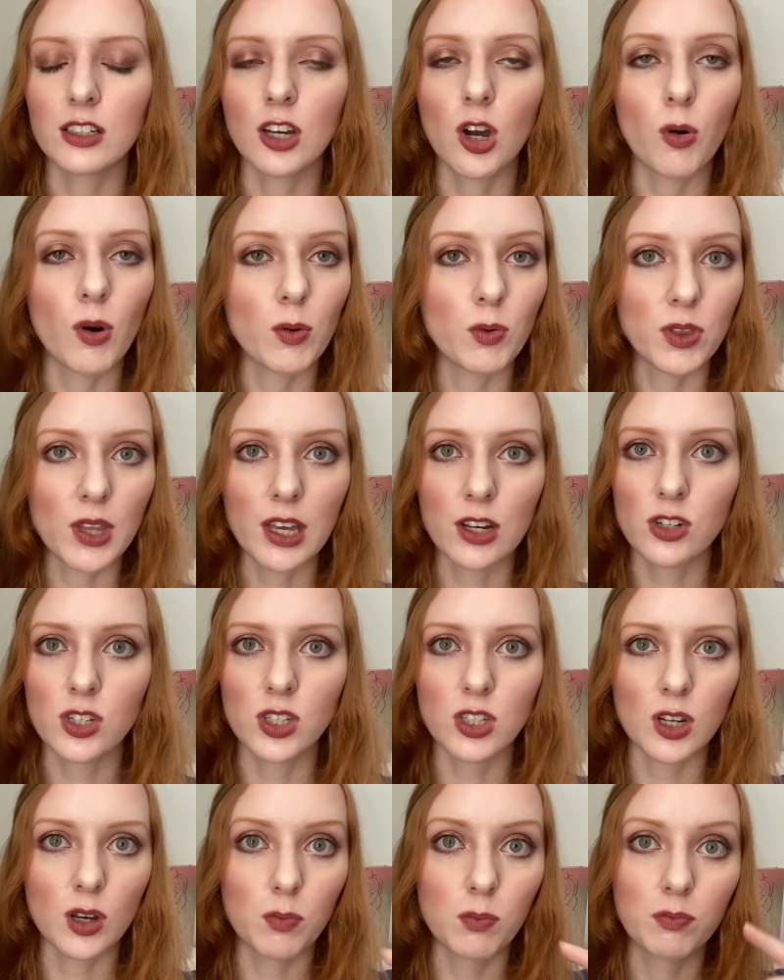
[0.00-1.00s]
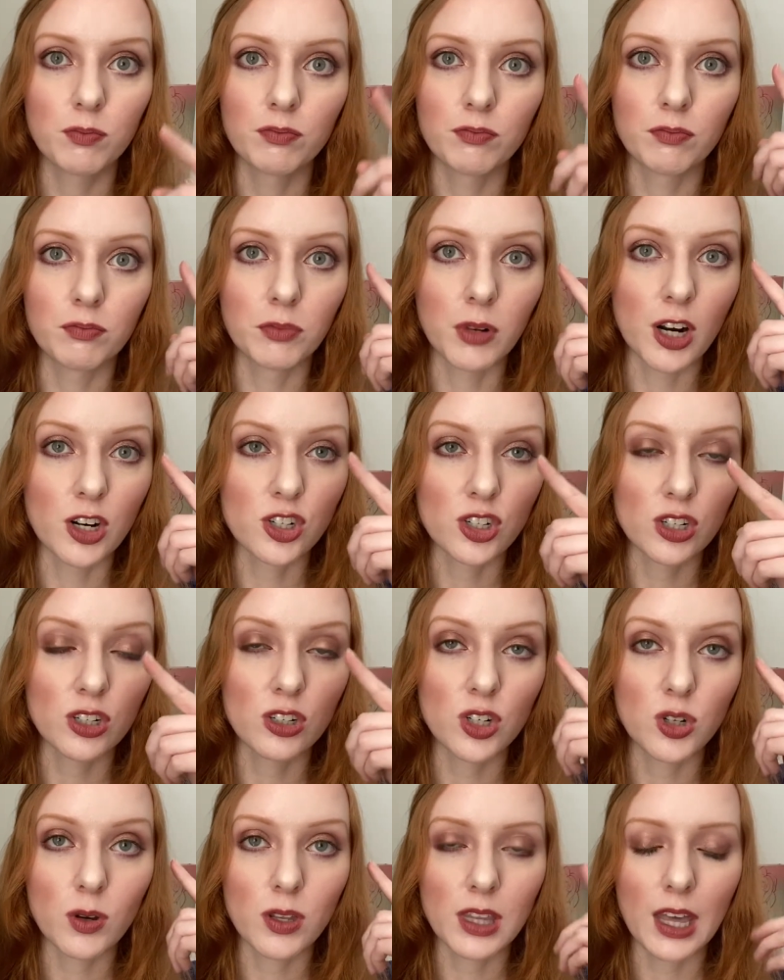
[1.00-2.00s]
go in with like just a brush and
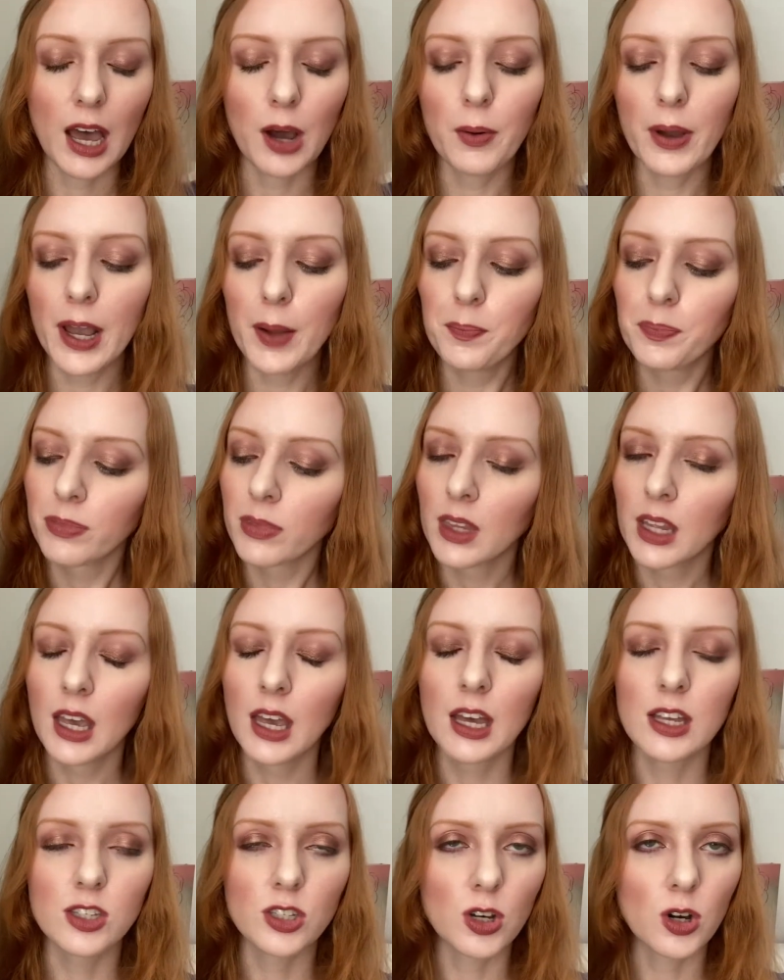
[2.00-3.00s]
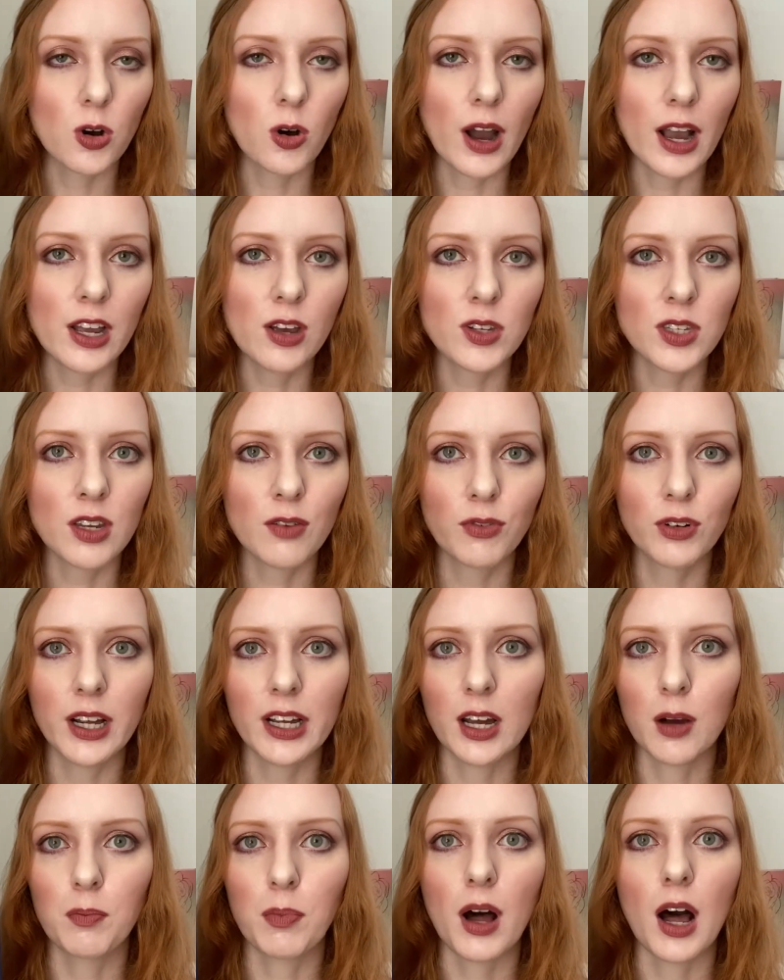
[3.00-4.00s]
do it that way. So I use it for
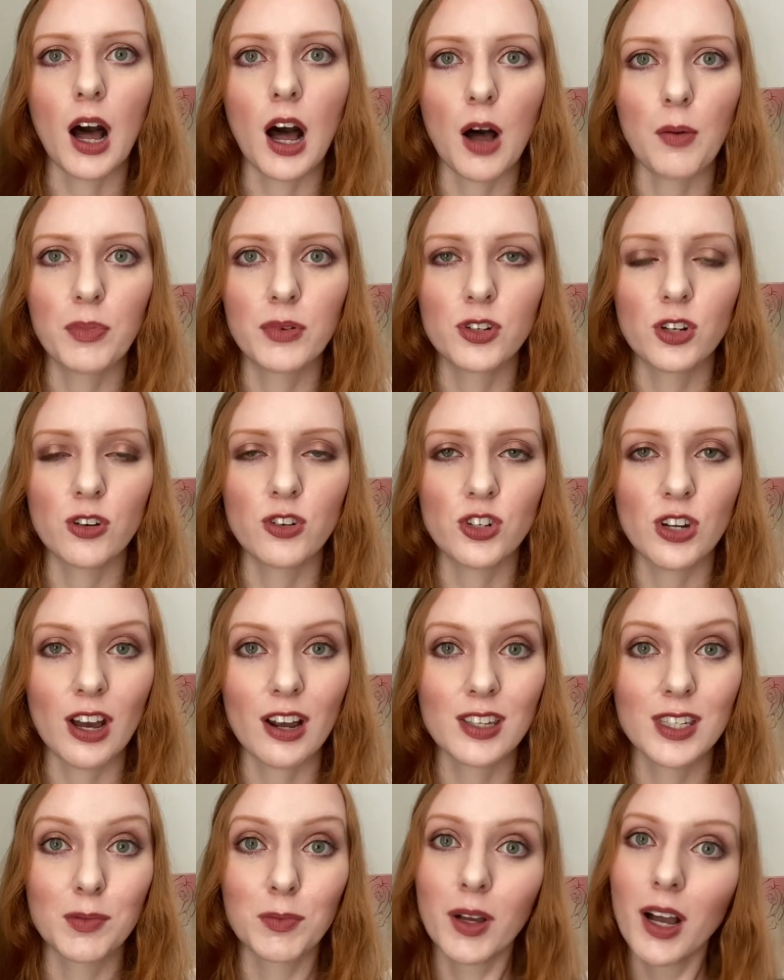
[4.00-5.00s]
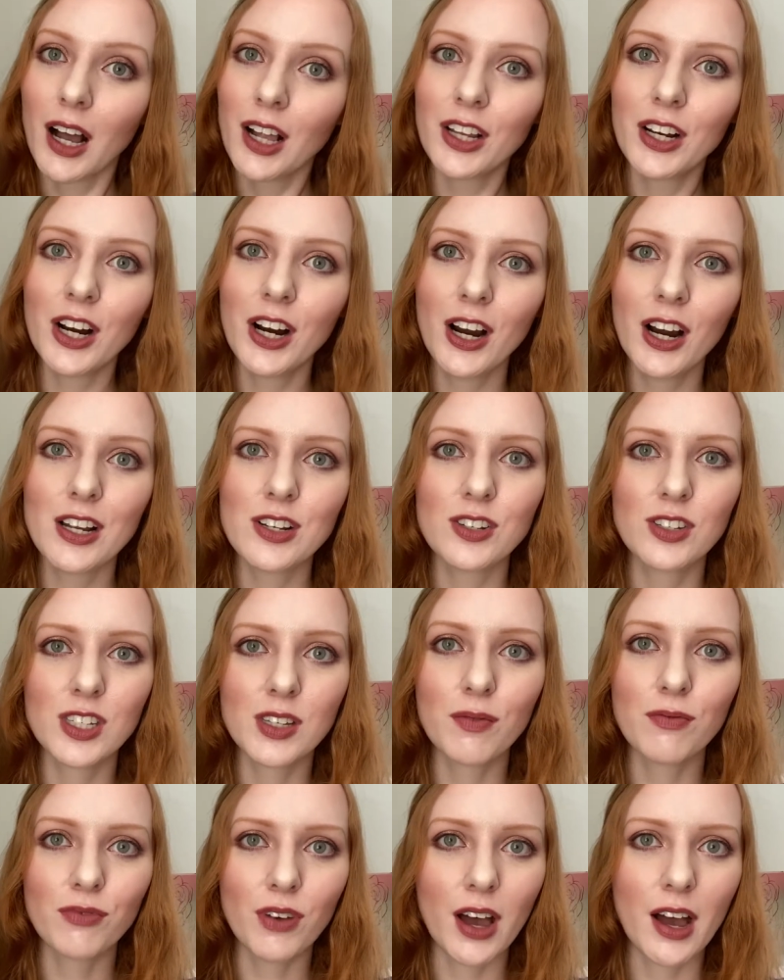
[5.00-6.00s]
like a pop to inject some color and
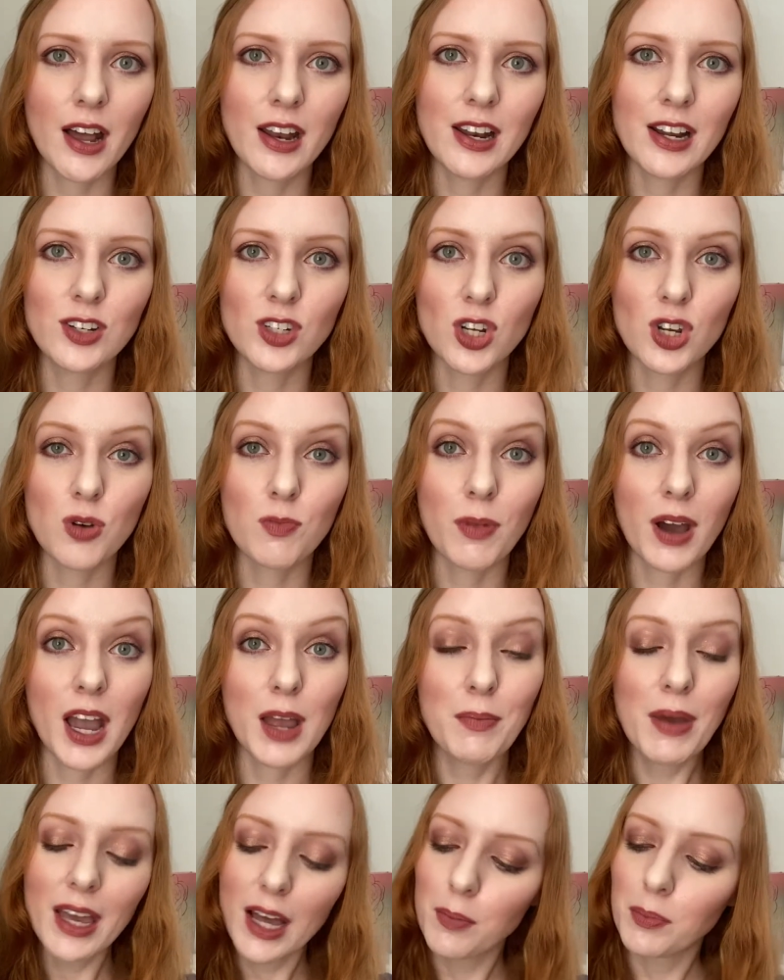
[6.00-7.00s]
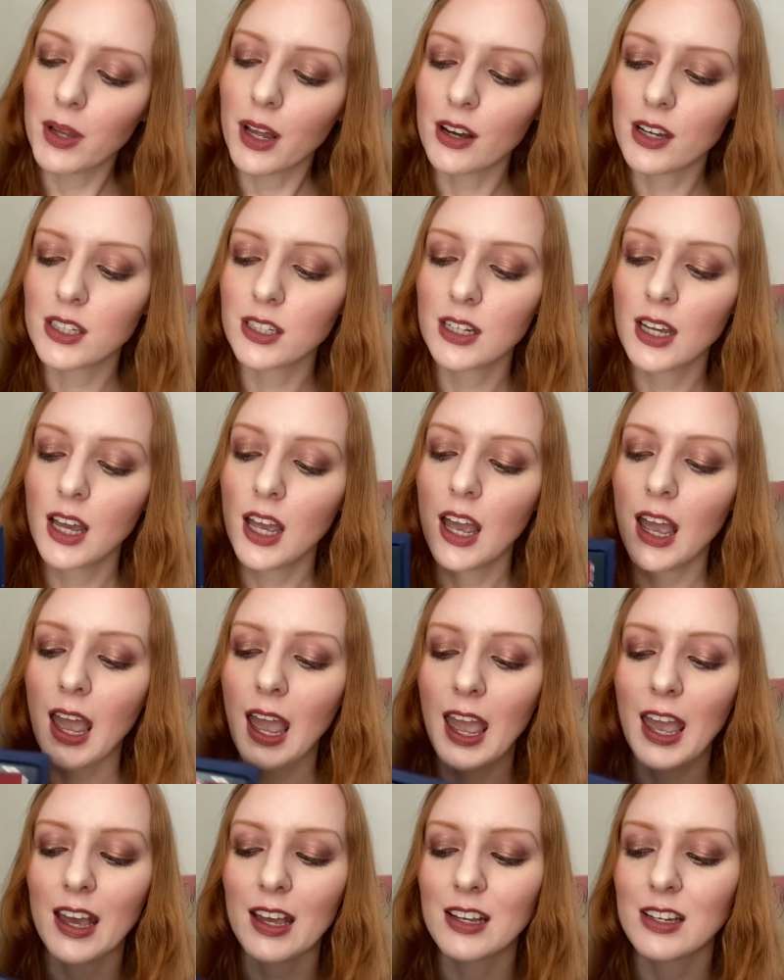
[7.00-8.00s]
some fun into my makeup looks.
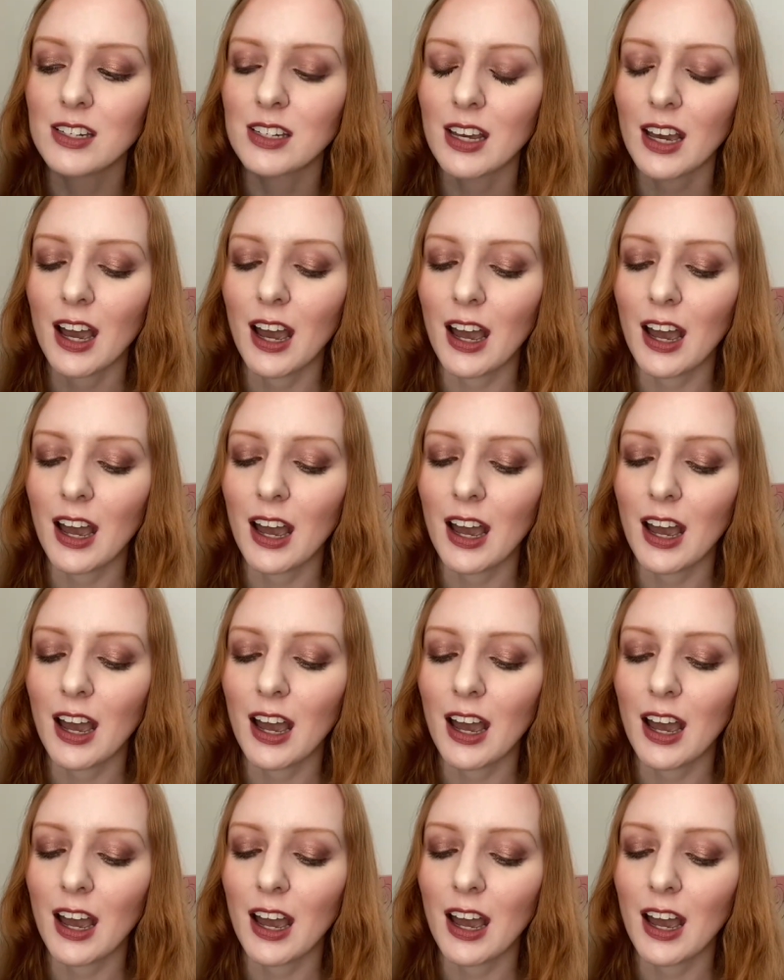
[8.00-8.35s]
And